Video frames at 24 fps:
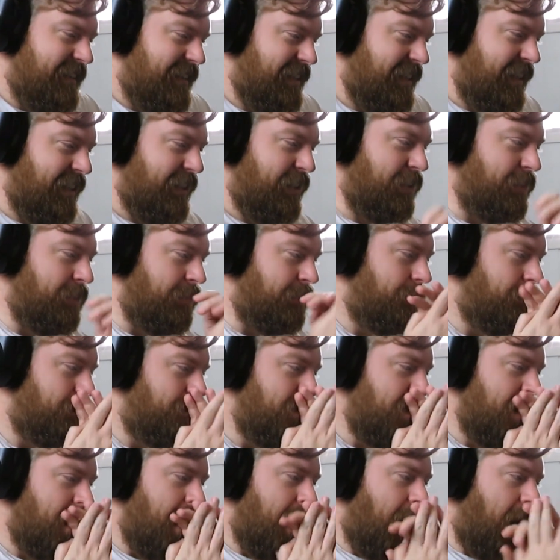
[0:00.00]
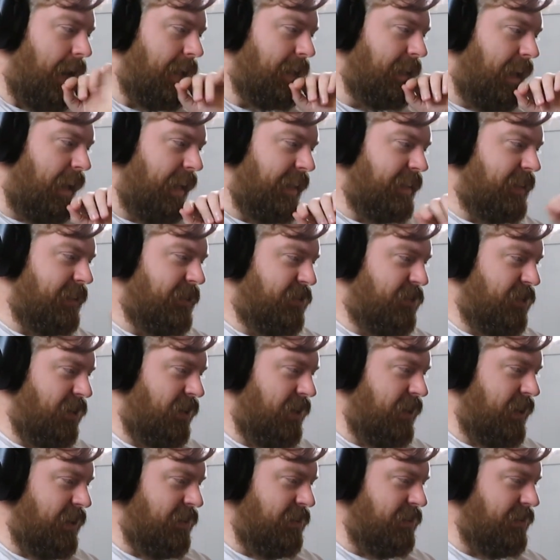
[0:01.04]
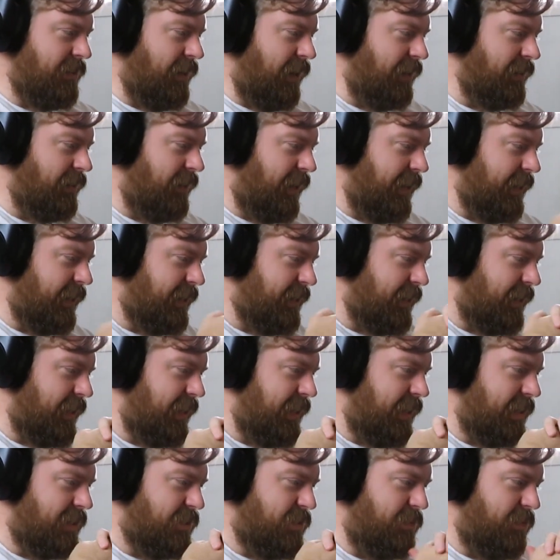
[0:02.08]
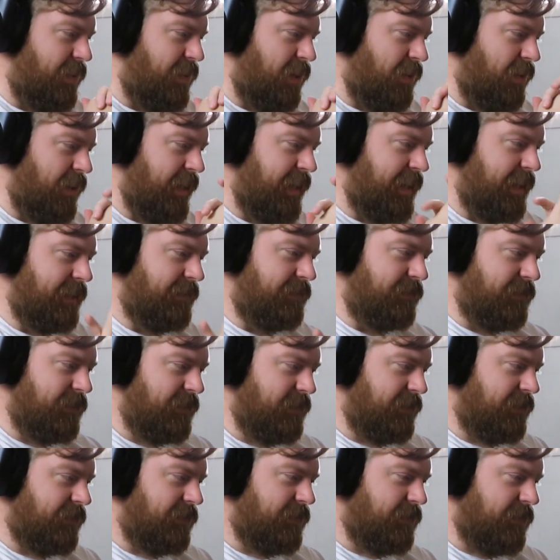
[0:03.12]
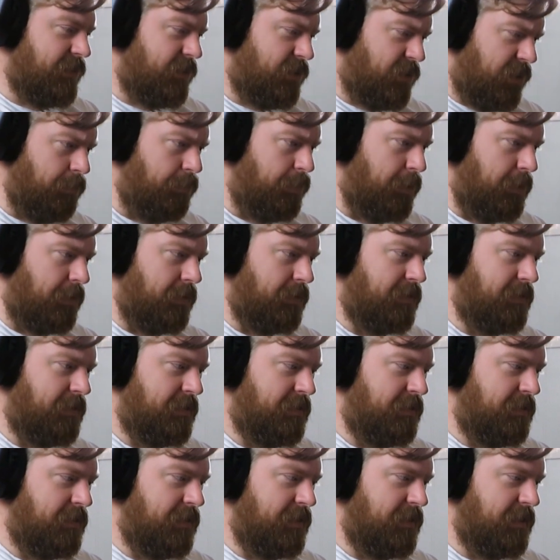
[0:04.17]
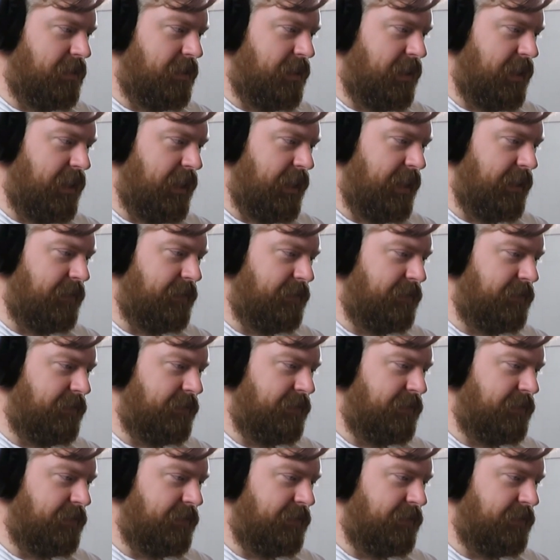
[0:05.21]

still, I like the signs. I like it's very simple. Alright.